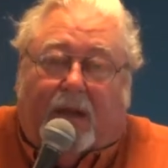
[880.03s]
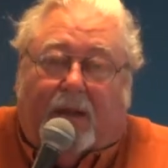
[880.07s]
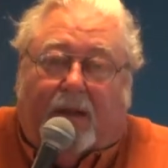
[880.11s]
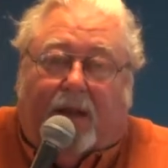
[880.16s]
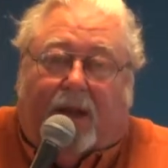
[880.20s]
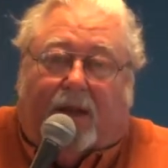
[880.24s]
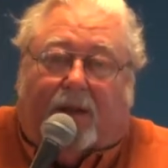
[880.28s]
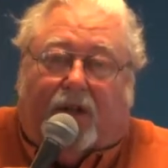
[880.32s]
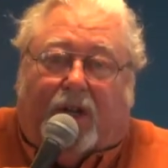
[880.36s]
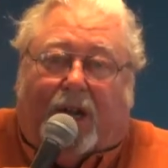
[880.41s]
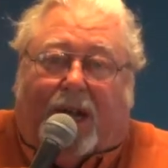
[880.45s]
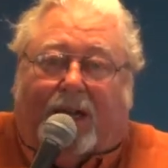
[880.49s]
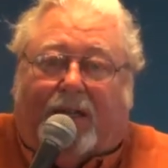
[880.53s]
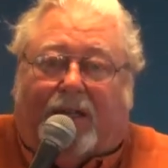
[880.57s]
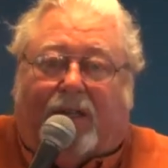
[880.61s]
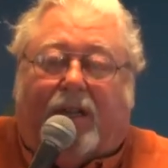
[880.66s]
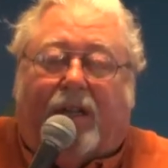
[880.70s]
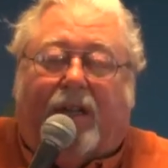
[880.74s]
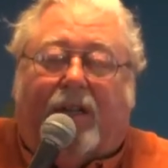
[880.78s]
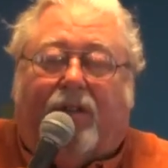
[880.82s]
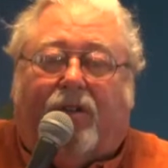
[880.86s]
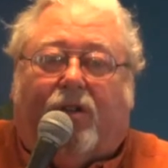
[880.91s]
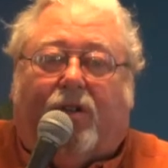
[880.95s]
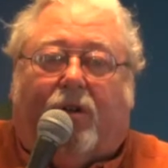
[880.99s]
Now,
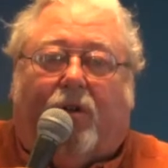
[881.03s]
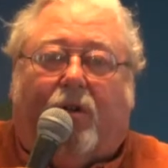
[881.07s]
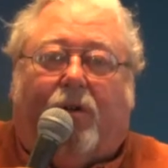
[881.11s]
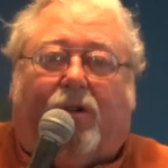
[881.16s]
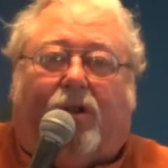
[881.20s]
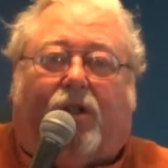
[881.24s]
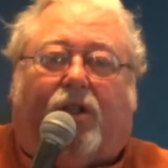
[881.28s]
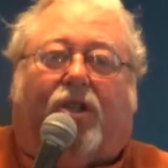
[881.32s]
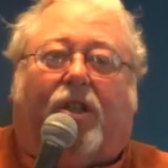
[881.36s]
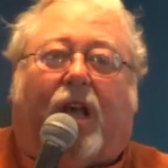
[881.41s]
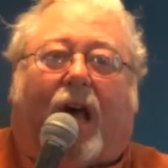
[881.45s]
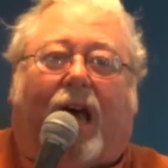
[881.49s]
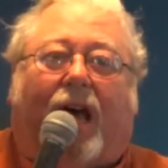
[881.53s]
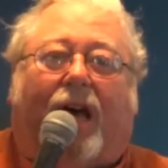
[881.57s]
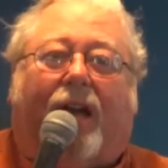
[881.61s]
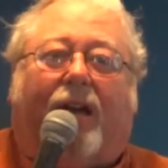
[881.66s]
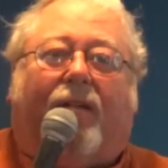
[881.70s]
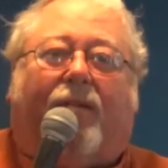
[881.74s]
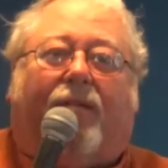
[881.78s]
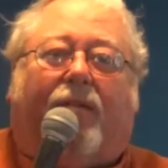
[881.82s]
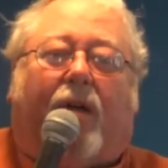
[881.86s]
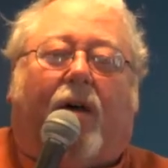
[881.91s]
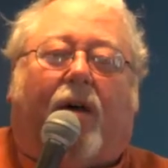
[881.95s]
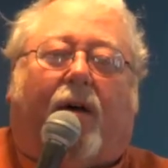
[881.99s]
chastening is a good sign
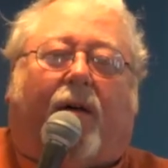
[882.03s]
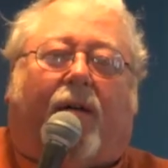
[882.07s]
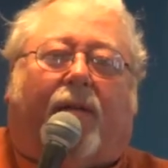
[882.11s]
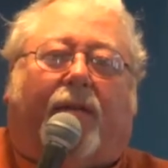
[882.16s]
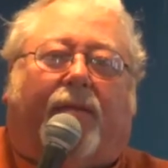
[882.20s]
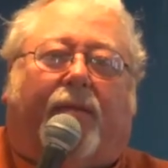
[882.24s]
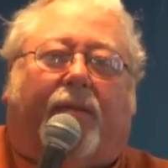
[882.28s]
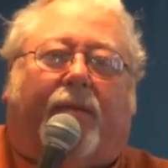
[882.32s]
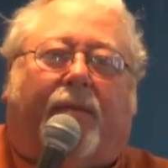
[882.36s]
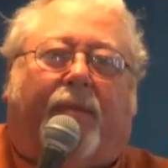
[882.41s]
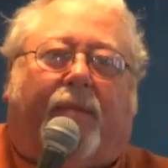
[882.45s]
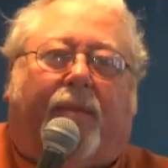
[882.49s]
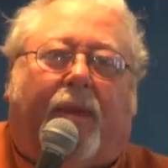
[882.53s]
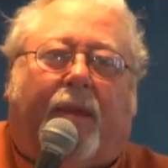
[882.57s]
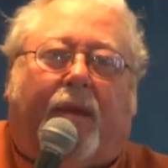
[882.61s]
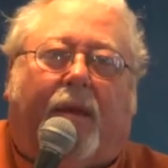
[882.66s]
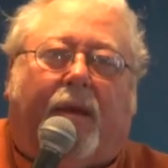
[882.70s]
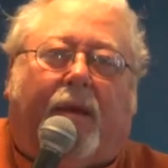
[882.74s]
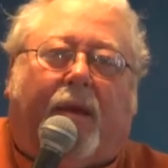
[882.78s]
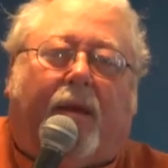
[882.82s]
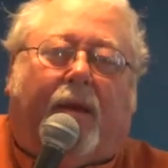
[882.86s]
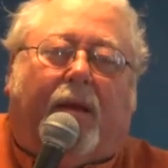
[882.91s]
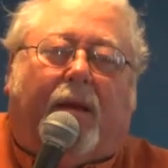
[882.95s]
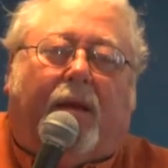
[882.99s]
of love.
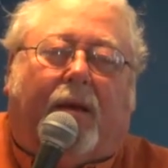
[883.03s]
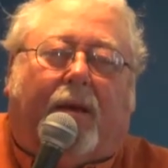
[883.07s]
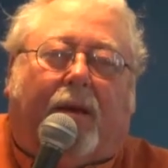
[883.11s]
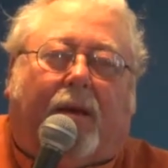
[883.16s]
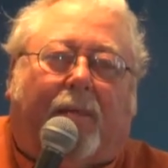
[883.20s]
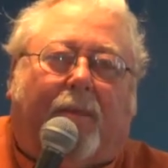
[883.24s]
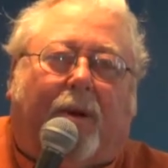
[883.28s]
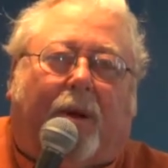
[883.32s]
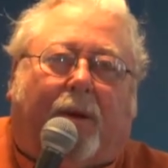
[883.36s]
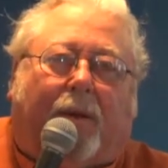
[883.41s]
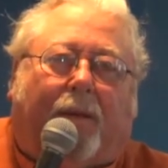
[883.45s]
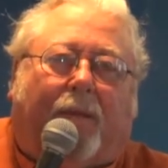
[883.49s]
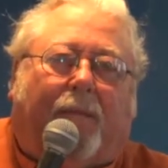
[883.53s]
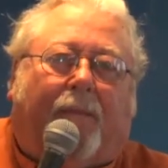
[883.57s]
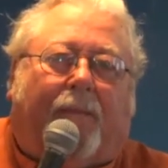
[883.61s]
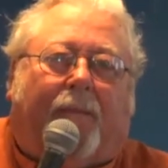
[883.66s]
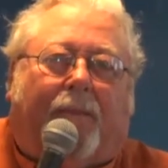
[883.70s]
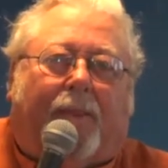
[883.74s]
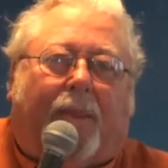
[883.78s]
Come on.